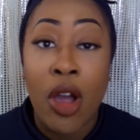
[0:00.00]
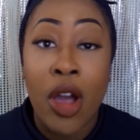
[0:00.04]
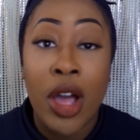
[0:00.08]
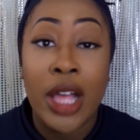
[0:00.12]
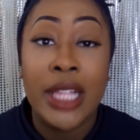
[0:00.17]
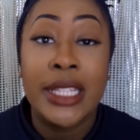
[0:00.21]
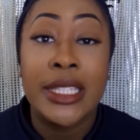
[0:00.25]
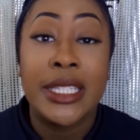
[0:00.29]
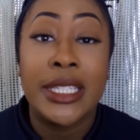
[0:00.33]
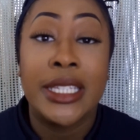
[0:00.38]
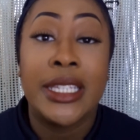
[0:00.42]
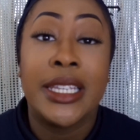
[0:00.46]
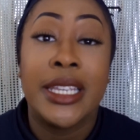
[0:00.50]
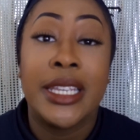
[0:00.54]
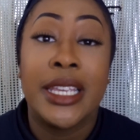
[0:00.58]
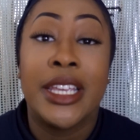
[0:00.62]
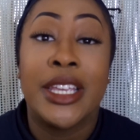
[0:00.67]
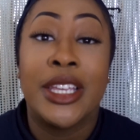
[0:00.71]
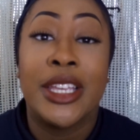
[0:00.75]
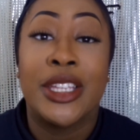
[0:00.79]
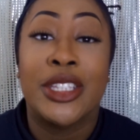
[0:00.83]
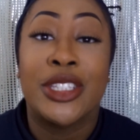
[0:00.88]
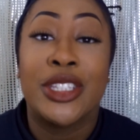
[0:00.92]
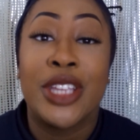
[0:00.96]

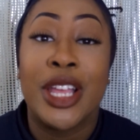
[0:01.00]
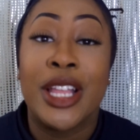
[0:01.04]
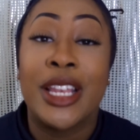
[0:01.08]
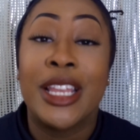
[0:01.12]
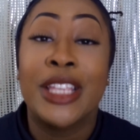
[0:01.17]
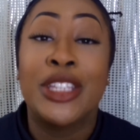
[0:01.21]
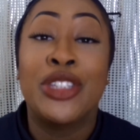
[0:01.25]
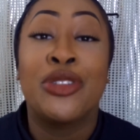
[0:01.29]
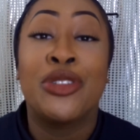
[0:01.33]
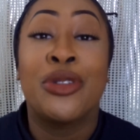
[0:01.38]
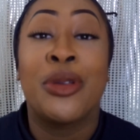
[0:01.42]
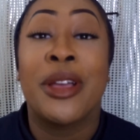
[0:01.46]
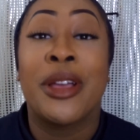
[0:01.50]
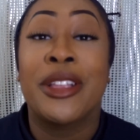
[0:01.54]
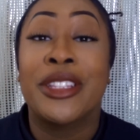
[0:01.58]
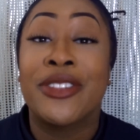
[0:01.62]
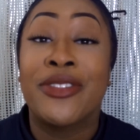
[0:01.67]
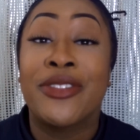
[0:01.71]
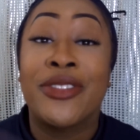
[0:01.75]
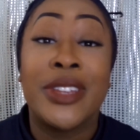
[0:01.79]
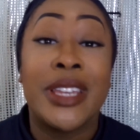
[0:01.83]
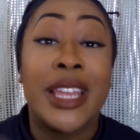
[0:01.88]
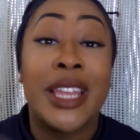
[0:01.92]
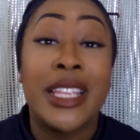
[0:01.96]
auntie-ish, unless you know how
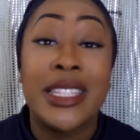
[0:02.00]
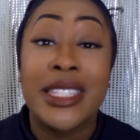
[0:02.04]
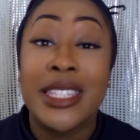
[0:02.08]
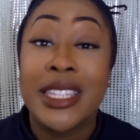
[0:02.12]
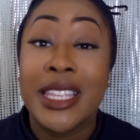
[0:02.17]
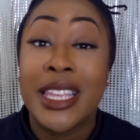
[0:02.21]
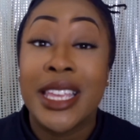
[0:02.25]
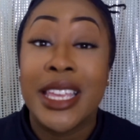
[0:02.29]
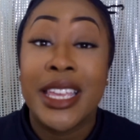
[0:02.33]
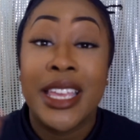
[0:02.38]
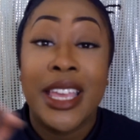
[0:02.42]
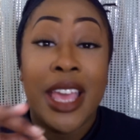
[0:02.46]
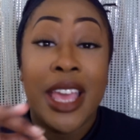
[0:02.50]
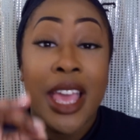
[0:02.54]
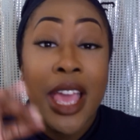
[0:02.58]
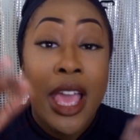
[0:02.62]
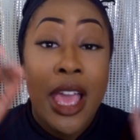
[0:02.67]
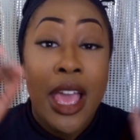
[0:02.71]
to finesse it.